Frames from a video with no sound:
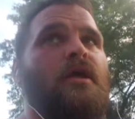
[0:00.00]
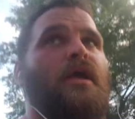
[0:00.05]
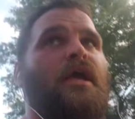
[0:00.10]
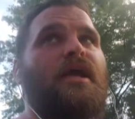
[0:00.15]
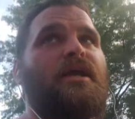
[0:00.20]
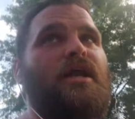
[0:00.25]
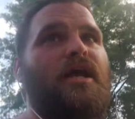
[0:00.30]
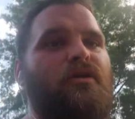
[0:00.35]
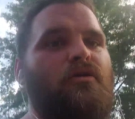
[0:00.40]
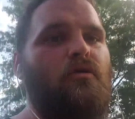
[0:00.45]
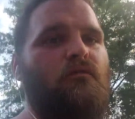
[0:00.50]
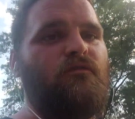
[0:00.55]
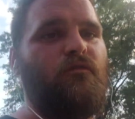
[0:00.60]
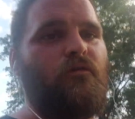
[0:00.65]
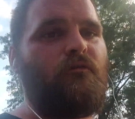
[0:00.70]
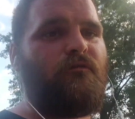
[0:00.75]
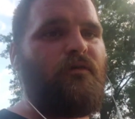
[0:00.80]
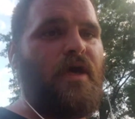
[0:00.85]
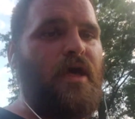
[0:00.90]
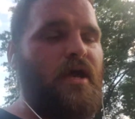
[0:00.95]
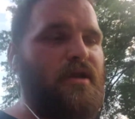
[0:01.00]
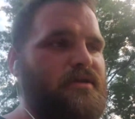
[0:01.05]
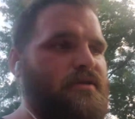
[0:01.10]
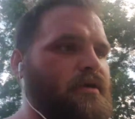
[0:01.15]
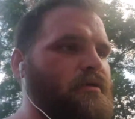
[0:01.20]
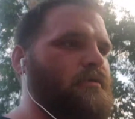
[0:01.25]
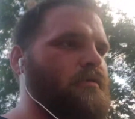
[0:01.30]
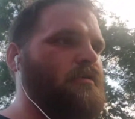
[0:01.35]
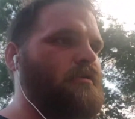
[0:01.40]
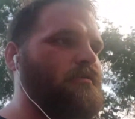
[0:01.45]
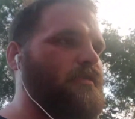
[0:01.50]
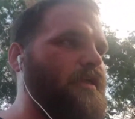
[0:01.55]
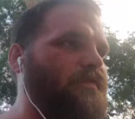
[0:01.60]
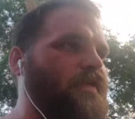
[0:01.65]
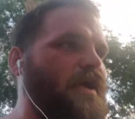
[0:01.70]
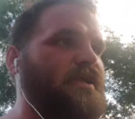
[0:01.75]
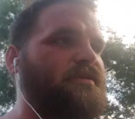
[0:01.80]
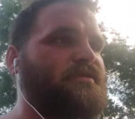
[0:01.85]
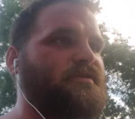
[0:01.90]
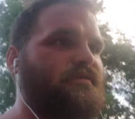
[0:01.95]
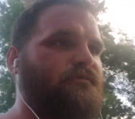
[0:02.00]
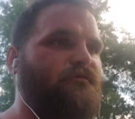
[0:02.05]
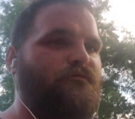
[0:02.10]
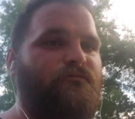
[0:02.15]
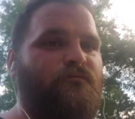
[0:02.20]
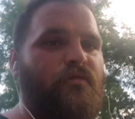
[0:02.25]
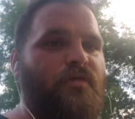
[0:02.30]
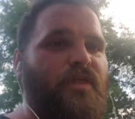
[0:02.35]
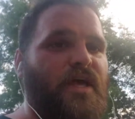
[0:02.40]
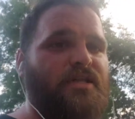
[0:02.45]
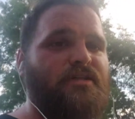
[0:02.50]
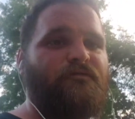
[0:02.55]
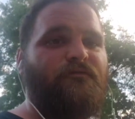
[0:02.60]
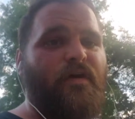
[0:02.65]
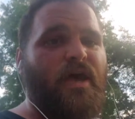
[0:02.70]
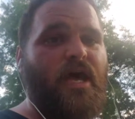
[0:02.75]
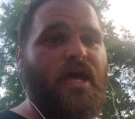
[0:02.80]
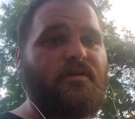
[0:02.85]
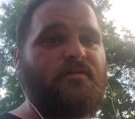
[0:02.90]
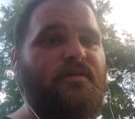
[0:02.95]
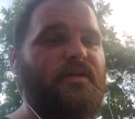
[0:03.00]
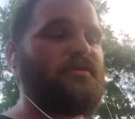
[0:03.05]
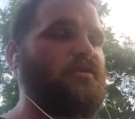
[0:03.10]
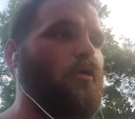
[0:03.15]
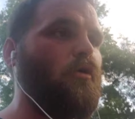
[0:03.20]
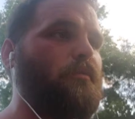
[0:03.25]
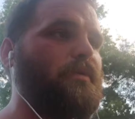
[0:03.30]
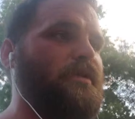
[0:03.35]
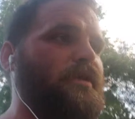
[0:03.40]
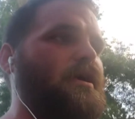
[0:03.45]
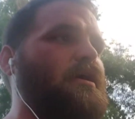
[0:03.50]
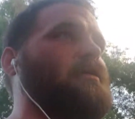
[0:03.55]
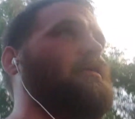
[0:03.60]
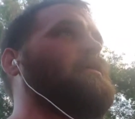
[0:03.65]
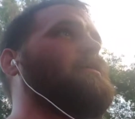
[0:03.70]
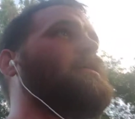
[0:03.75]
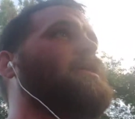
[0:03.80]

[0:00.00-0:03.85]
and I know for a fact that that's fact. They told me that.